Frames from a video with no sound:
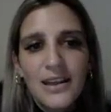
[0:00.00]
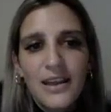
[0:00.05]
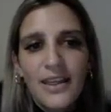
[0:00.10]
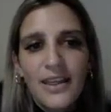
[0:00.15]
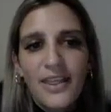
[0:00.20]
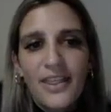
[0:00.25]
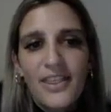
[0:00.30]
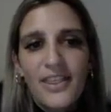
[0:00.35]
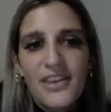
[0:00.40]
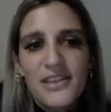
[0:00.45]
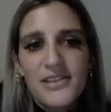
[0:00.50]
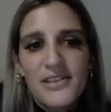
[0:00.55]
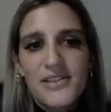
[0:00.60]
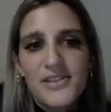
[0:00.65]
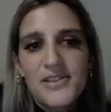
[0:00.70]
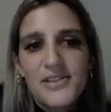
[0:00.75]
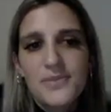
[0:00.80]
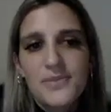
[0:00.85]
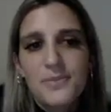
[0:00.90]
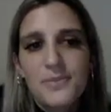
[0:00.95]

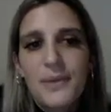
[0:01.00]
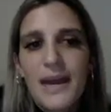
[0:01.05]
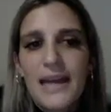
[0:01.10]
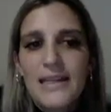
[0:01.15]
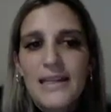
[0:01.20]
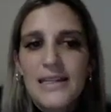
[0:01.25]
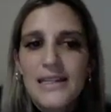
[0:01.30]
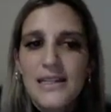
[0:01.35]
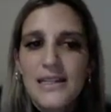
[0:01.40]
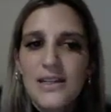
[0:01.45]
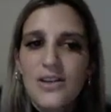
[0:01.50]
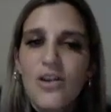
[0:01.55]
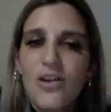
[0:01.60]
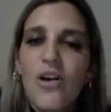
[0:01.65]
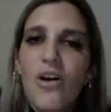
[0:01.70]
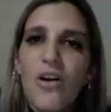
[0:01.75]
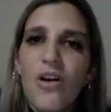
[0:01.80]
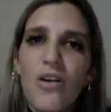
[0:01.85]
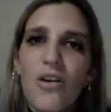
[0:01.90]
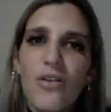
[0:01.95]
this pattern
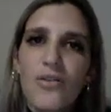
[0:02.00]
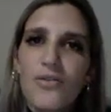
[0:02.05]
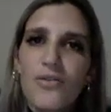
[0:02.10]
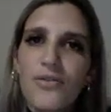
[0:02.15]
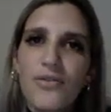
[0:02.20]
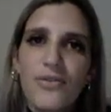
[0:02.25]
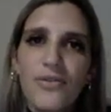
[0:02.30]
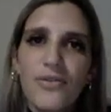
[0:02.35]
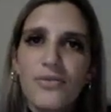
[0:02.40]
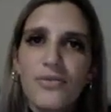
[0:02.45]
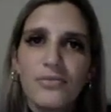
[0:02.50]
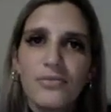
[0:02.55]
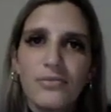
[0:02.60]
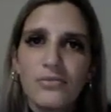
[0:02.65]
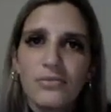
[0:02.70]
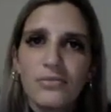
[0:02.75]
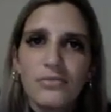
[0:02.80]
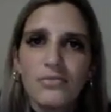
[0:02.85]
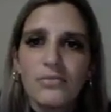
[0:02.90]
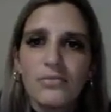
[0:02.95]
of,
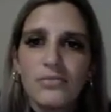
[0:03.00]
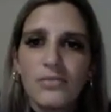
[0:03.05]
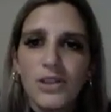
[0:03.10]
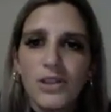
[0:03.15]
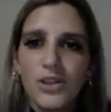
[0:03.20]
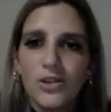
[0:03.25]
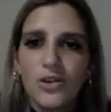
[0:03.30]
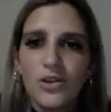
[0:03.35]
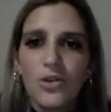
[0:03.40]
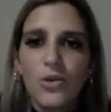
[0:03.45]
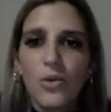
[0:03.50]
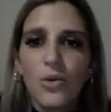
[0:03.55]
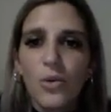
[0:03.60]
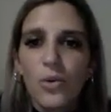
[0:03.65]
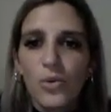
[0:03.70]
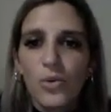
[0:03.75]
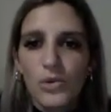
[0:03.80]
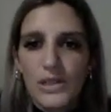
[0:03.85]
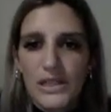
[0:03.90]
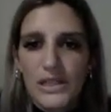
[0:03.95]
you know,
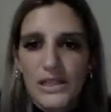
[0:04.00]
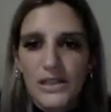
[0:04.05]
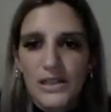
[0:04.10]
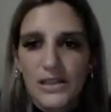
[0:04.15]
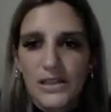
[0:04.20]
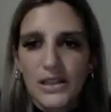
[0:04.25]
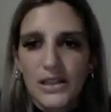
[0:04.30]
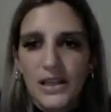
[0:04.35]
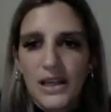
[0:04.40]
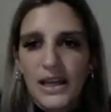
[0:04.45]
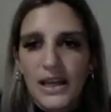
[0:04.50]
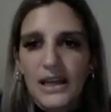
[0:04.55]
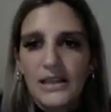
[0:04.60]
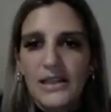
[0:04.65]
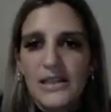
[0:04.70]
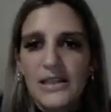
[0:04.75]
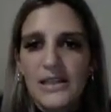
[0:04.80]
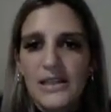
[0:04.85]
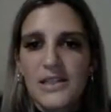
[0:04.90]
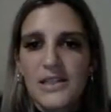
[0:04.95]
order and
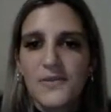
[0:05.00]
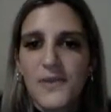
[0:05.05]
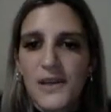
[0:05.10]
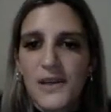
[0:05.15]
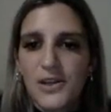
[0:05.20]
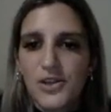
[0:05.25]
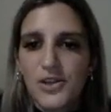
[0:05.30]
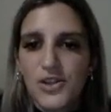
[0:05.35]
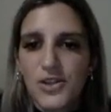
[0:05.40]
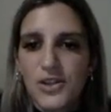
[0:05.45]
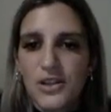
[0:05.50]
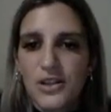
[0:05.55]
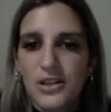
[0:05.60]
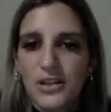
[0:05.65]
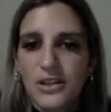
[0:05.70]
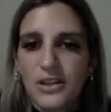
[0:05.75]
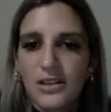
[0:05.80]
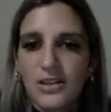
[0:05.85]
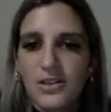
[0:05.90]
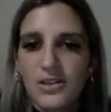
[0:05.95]

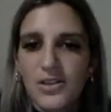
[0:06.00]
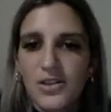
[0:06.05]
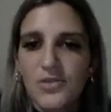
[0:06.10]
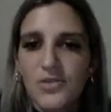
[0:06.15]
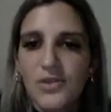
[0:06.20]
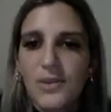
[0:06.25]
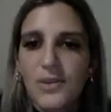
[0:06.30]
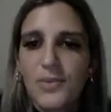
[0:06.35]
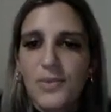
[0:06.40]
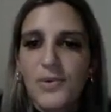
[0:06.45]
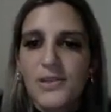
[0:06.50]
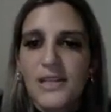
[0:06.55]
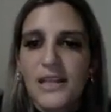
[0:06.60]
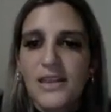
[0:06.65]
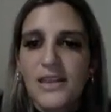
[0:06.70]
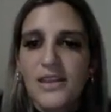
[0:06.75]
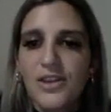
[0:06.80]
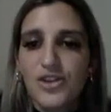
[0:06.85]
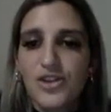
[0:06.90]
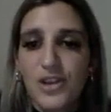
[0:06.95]
intervention to
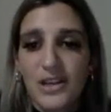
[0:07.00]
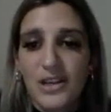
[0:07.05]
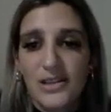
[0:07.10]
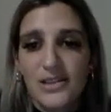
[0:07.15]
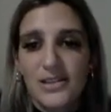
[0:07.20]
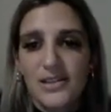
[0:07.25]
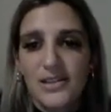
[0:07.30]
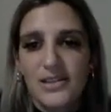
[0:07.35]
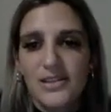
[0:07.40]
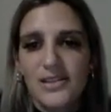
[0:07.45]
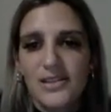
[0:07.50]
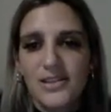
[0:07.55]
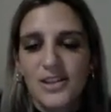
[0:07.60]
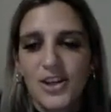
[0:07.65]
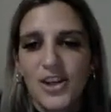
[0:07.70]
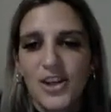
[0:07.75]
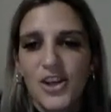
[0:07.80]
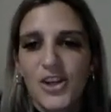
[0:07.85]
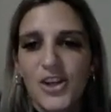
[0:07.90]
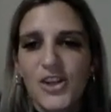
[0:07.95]
represent the justice.
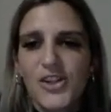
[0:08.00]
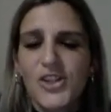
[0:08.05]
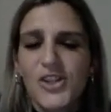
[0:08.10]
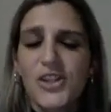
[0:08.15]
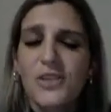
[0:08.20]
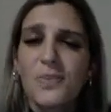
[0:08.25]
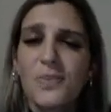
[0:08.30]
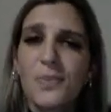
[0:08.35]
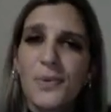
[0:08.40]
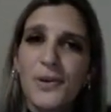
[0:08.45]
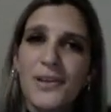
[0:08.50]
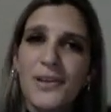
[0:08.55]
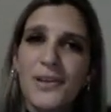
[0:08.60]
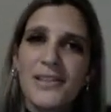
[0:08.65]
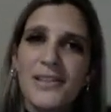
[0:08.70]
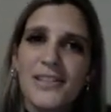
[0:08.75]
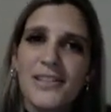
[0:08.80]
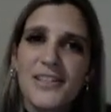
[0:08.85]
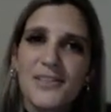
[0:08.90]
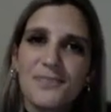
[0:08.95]
So the
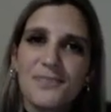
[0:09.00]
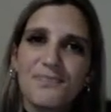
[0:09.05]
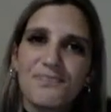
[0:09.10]
prince